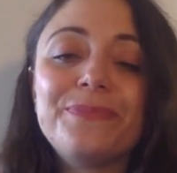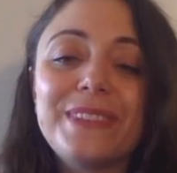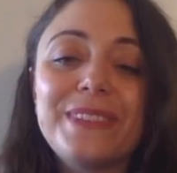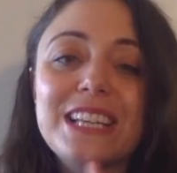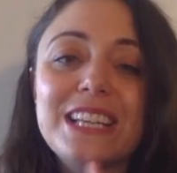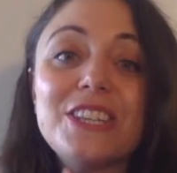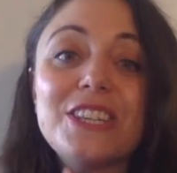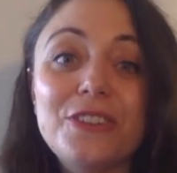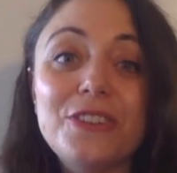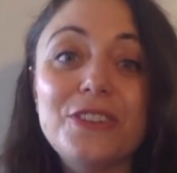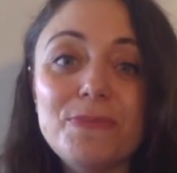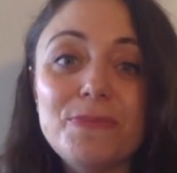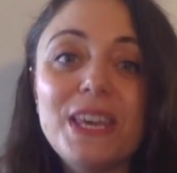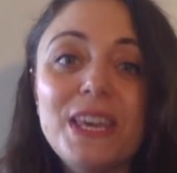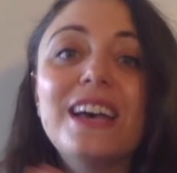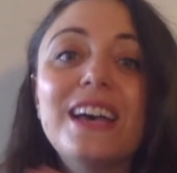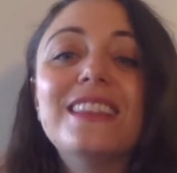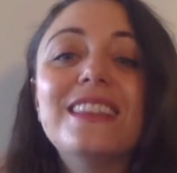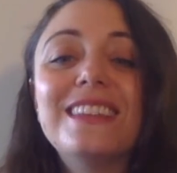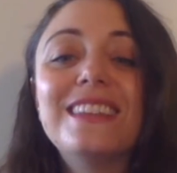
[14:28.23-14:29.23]
excuse
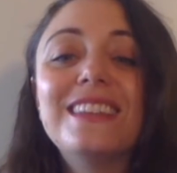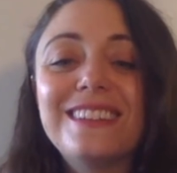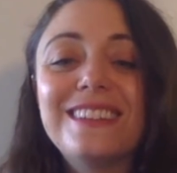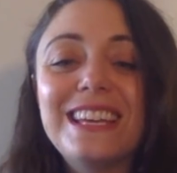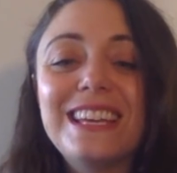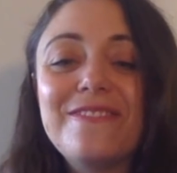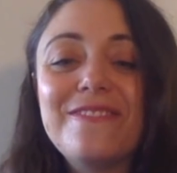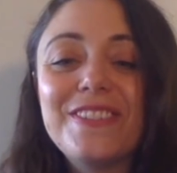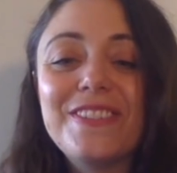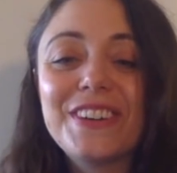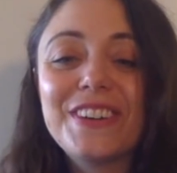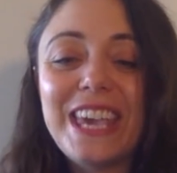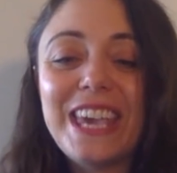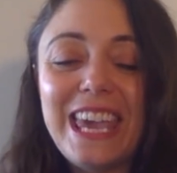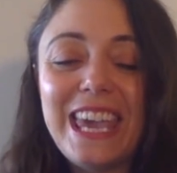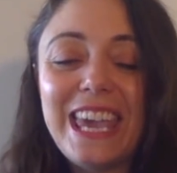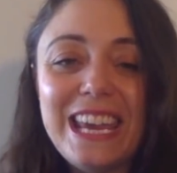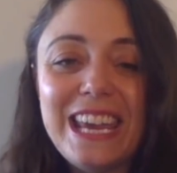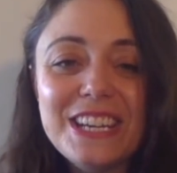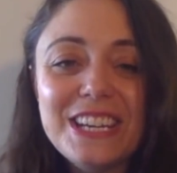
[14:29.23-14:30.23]
me, a little
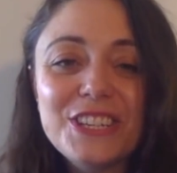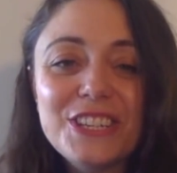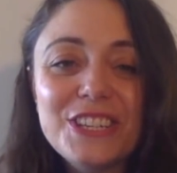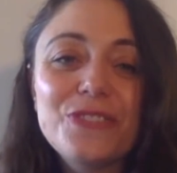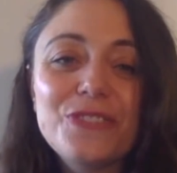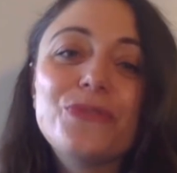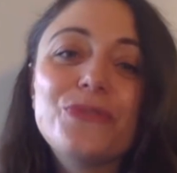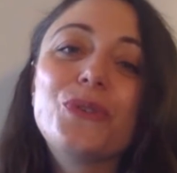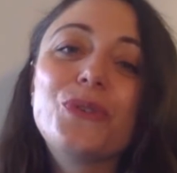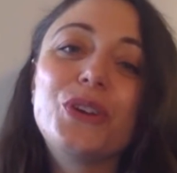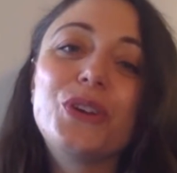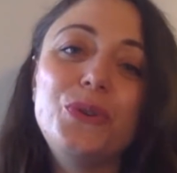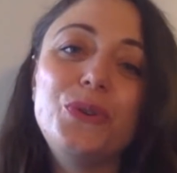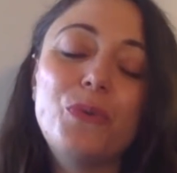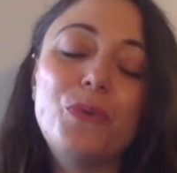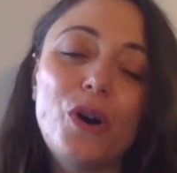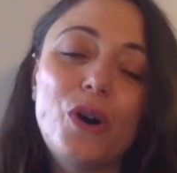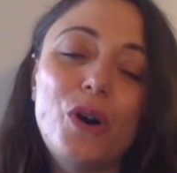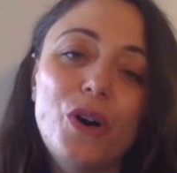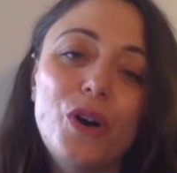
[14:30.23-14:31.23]
invocation for
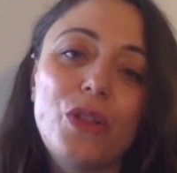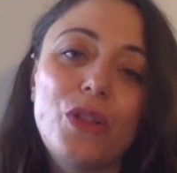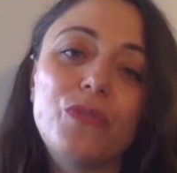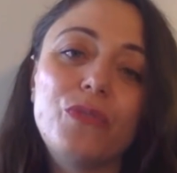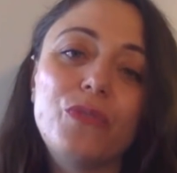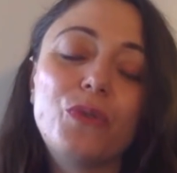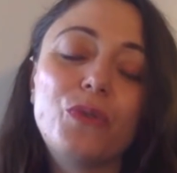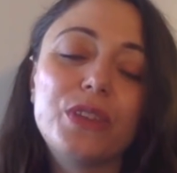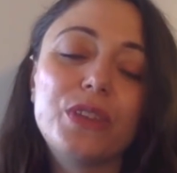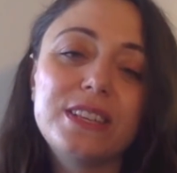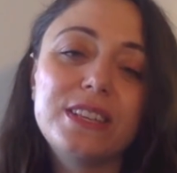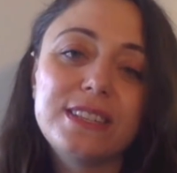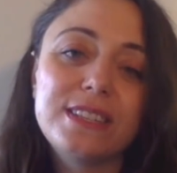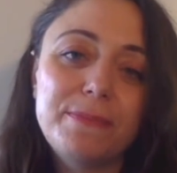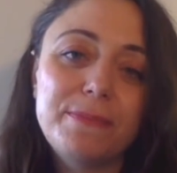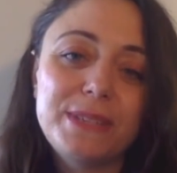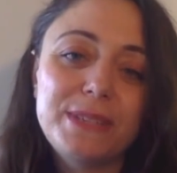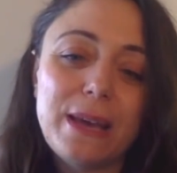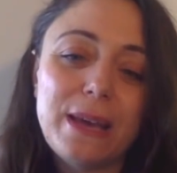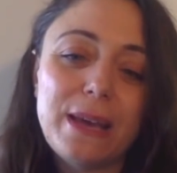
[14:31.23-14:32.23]
you all for this
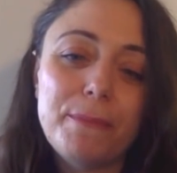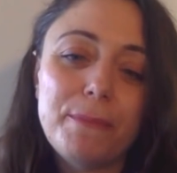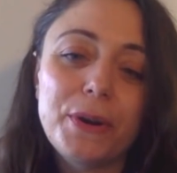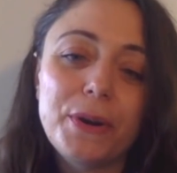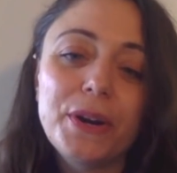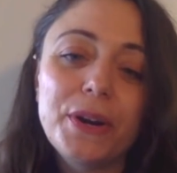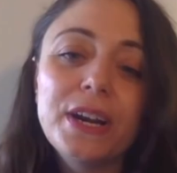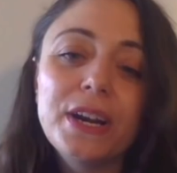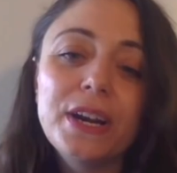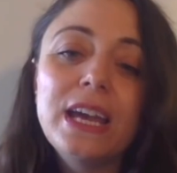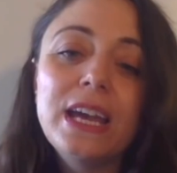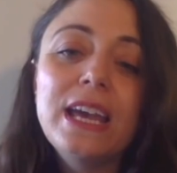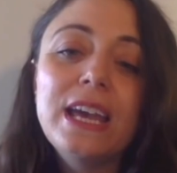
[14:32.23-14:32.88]
September